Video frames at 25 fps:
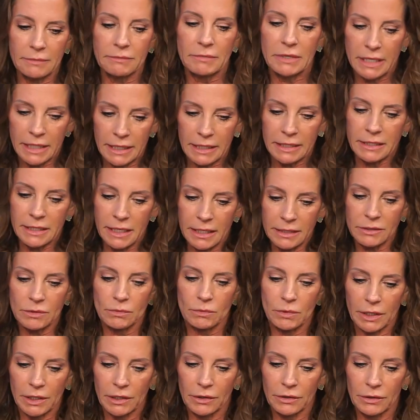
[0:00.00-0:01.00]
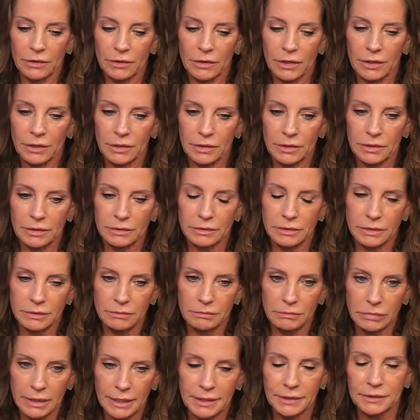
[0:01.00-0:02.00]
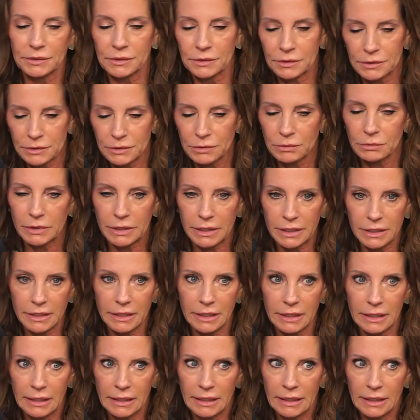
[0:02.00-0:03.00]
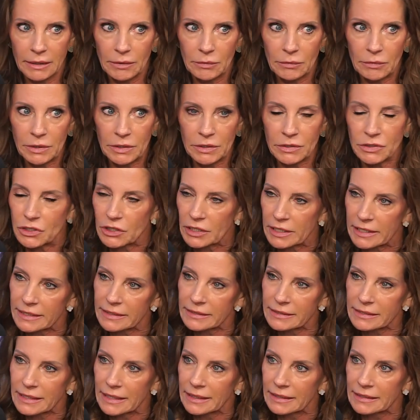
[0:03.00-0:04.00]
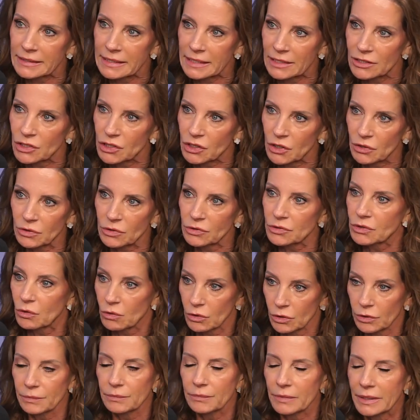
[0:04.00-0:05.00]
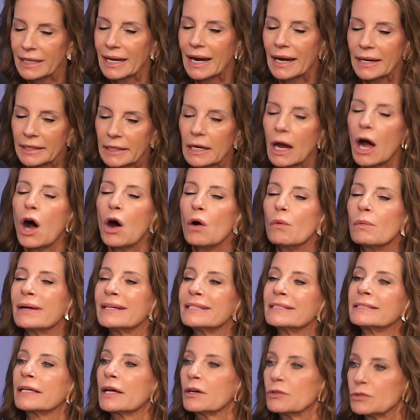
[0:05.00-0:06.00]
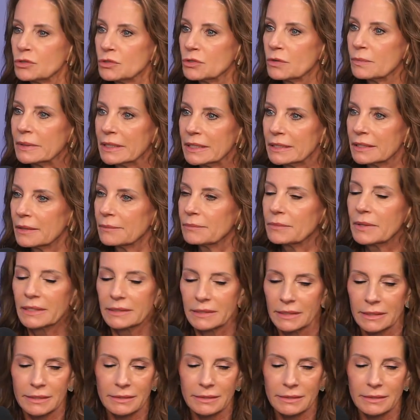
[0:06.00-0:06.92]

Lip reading: but he does wear blazers with jeans and T-shirts, or he always goes to a button-up. That's